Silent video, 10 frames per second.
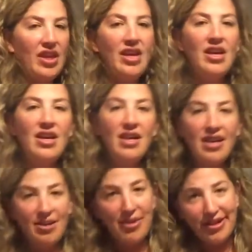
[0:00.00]

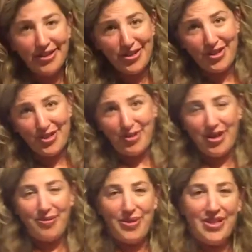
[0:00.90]
I'm not going to show you this
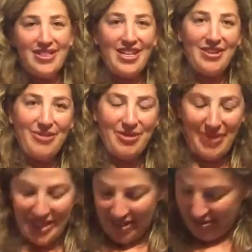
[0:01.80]
part because I don't want to
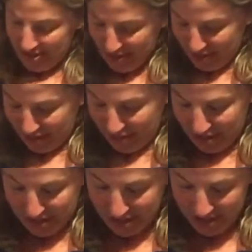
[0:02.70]
make anyone who's
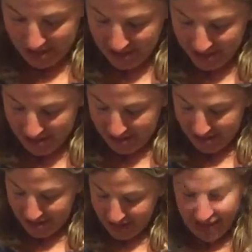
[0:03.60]
squeamish,
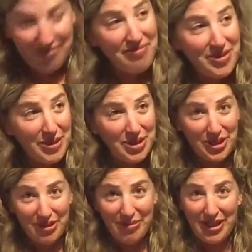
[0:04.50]

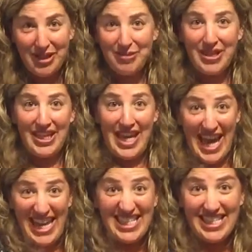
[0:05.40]
especially my husband, he
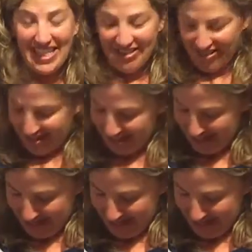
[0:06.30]
hates needles.